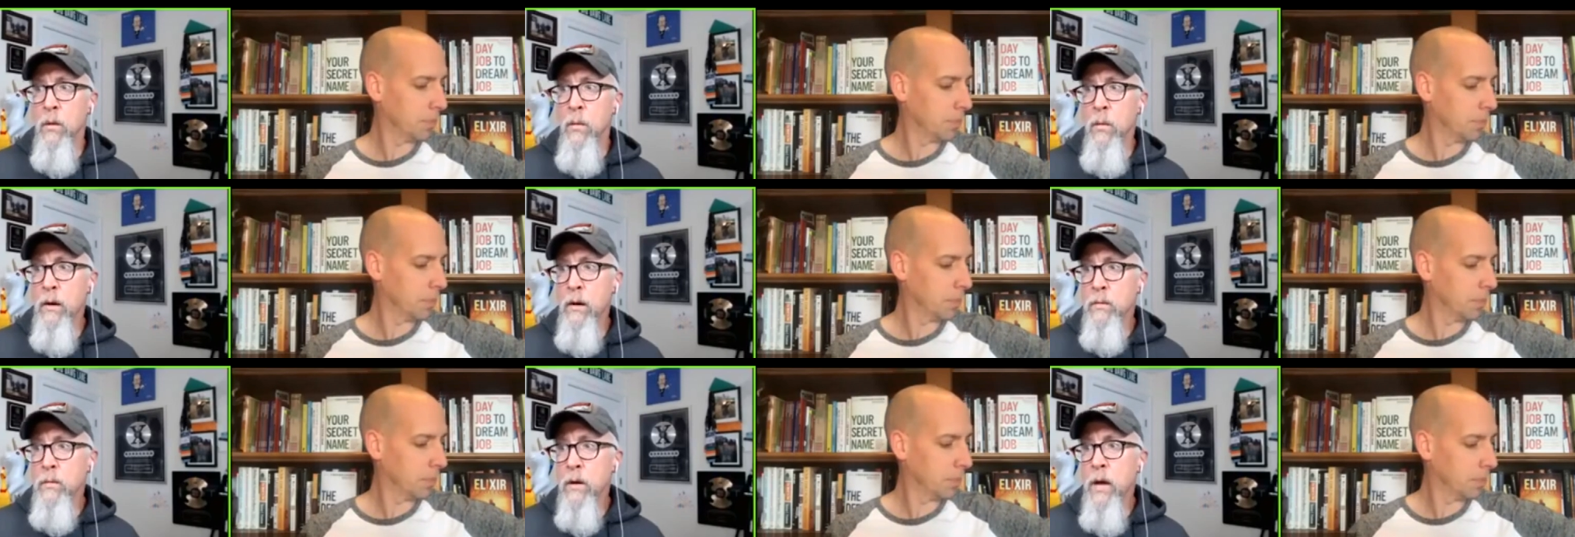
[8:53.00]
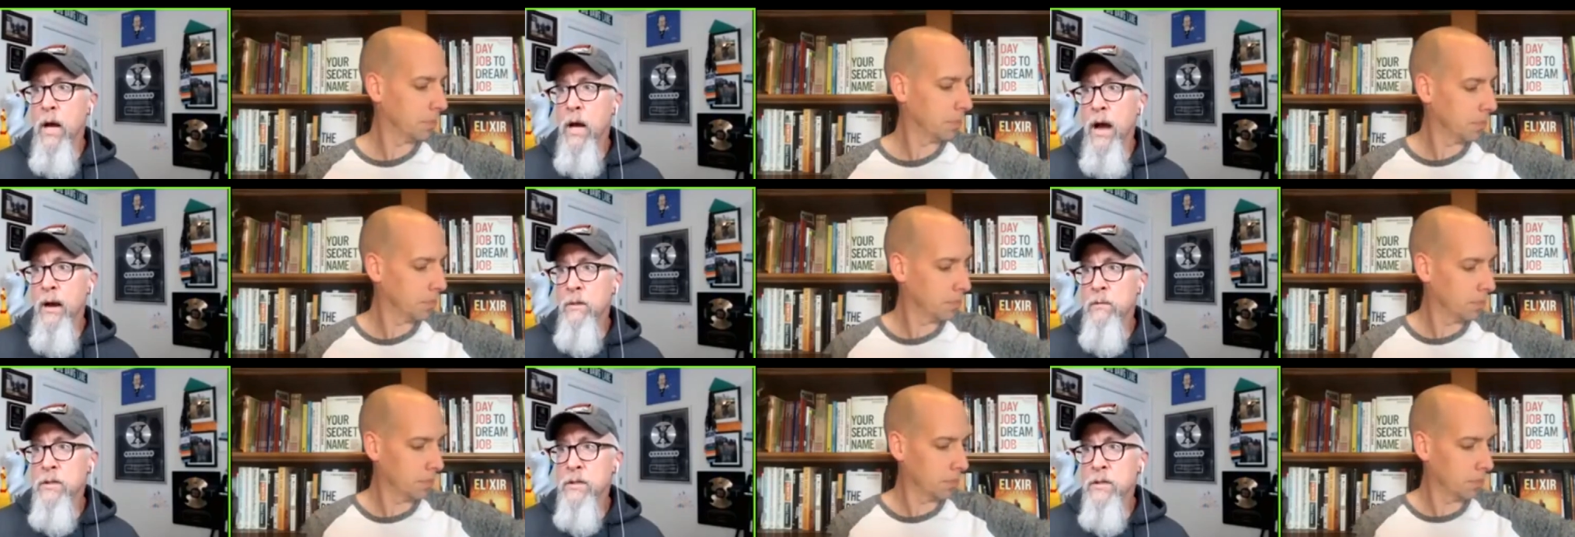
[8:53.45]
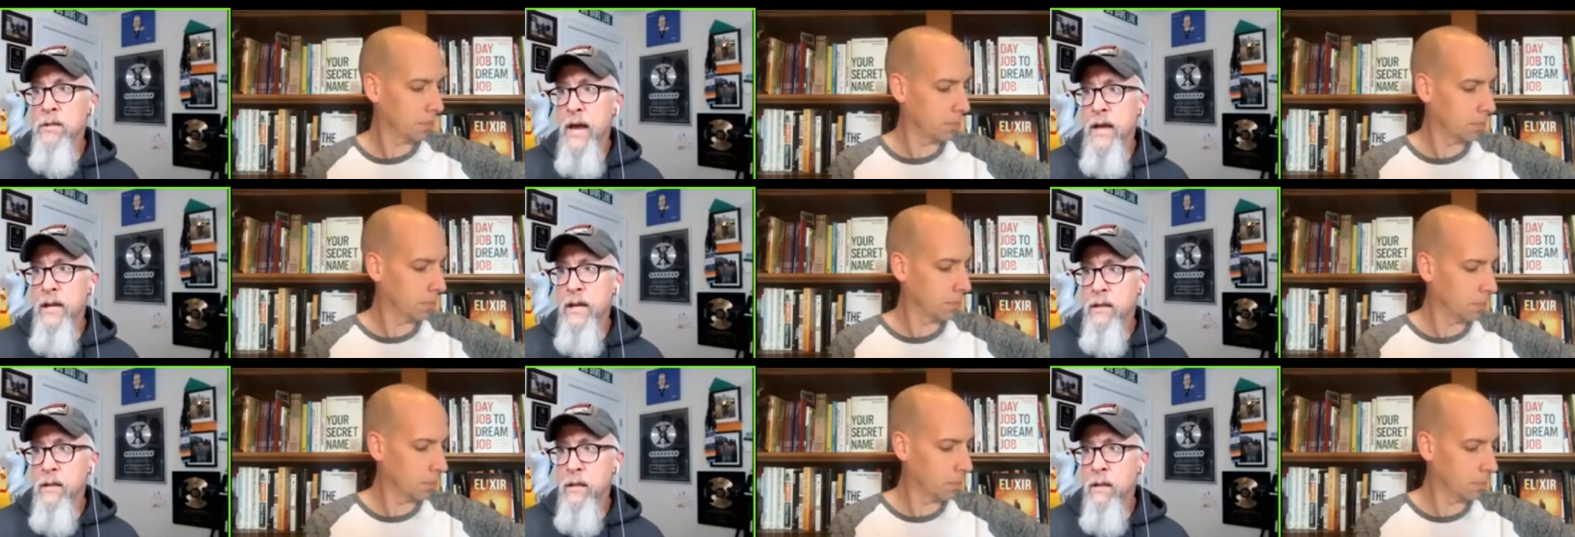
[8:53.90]
Speaker 1: Well, I would
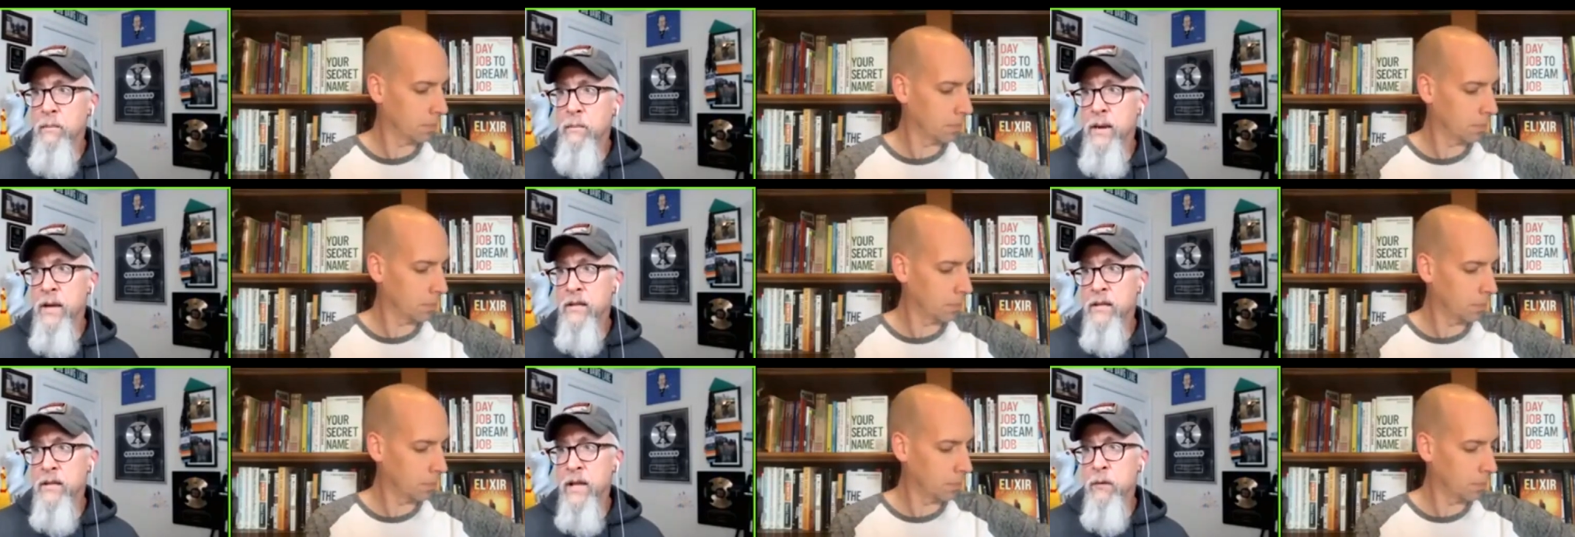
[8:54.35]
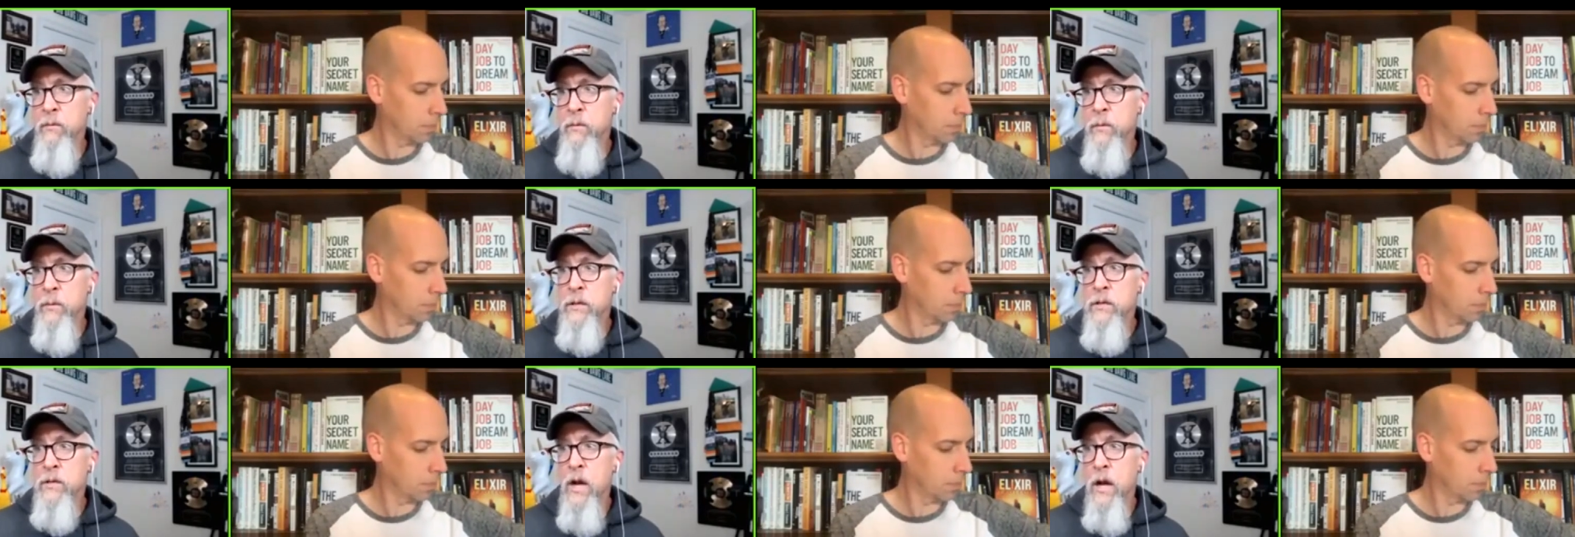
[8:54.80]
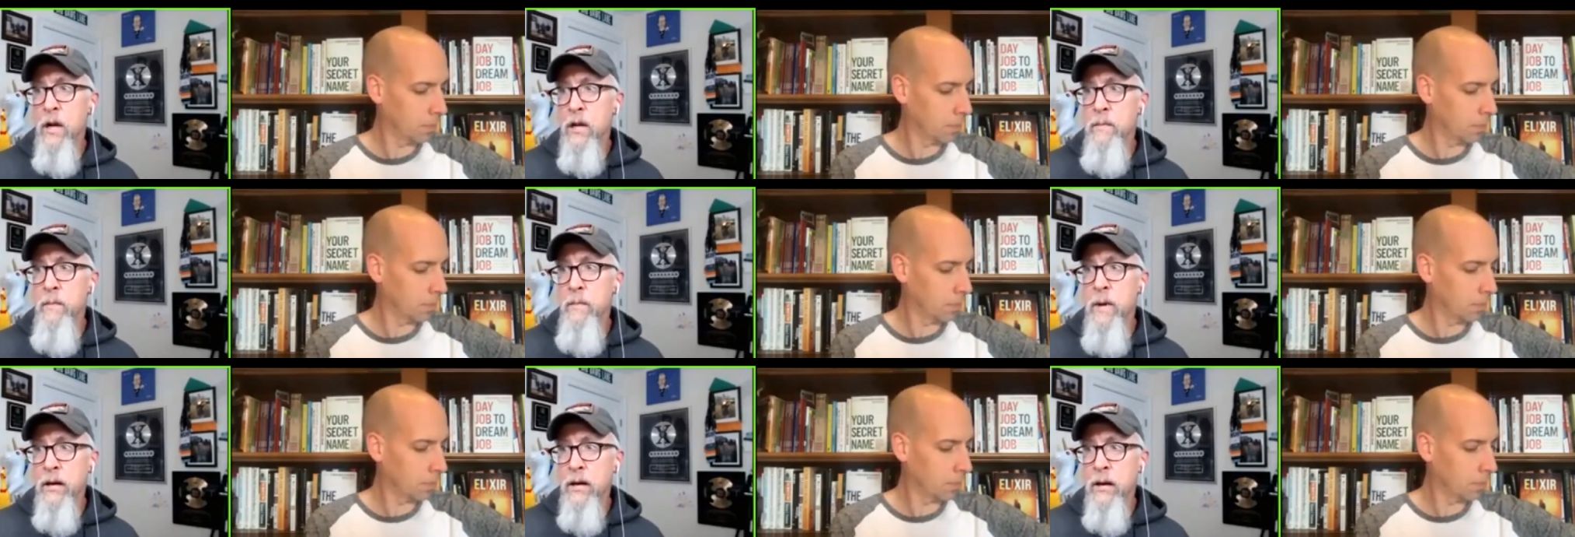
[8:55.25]
say the big thing when we're
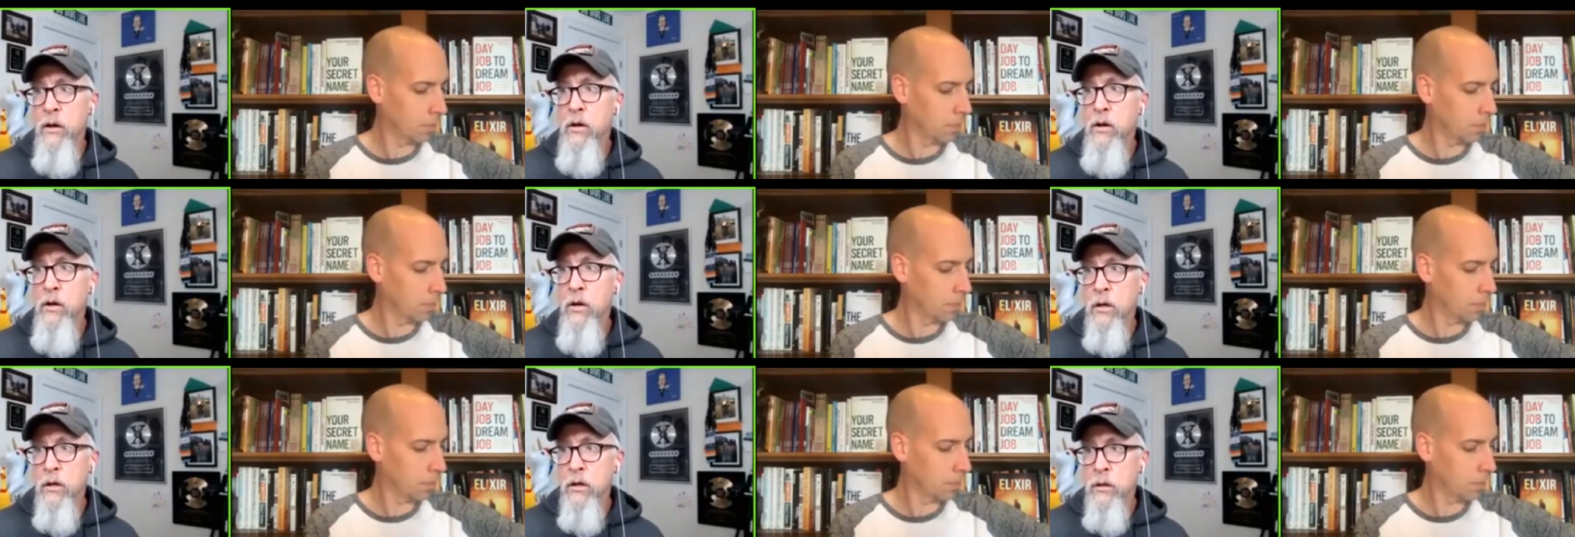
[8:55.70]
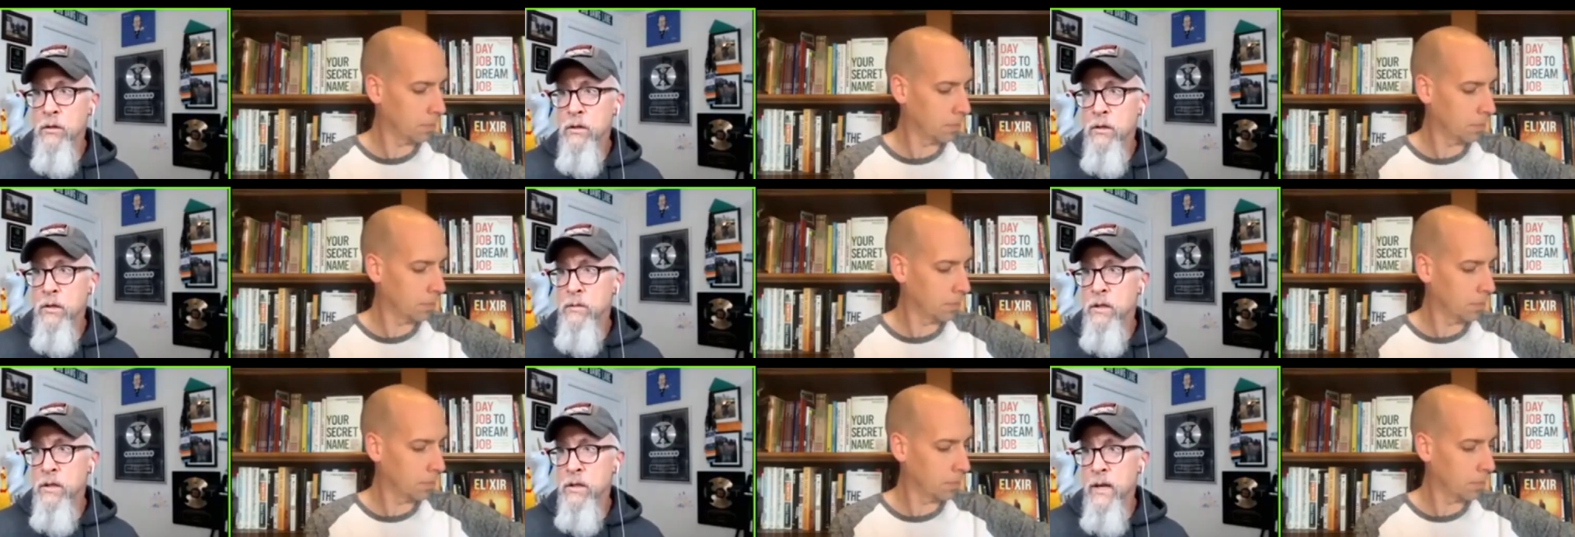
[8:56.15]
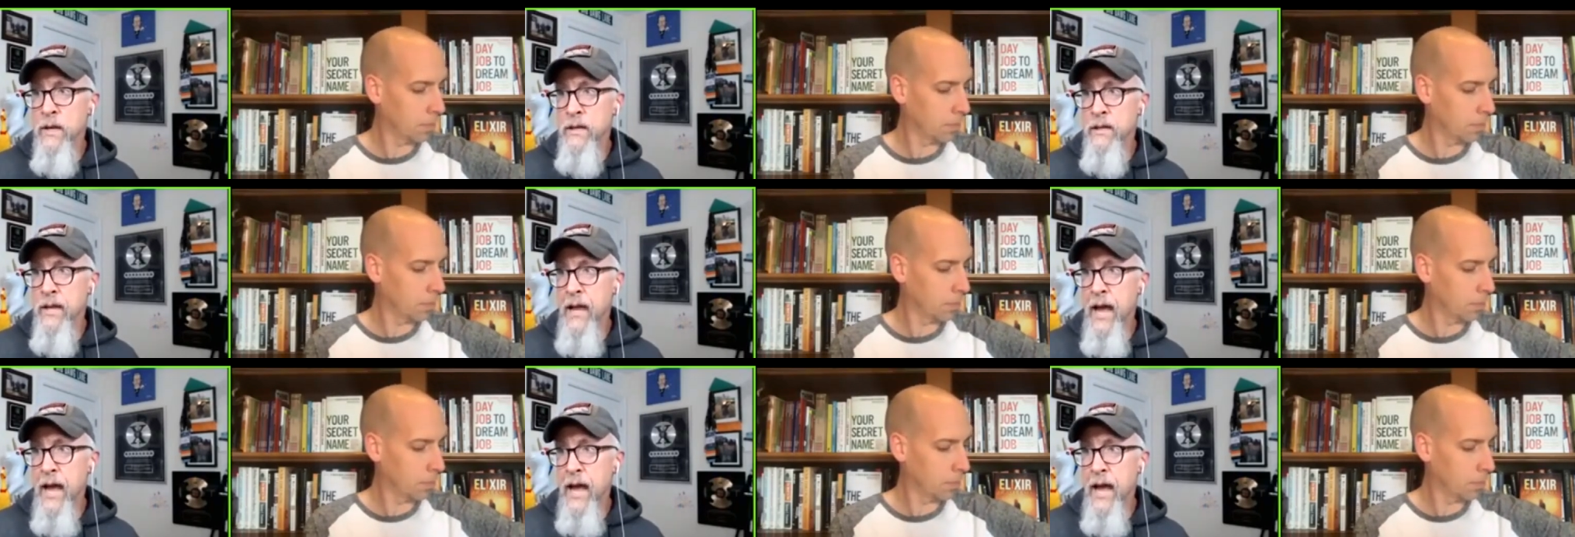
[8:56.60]
talking about a hook or something like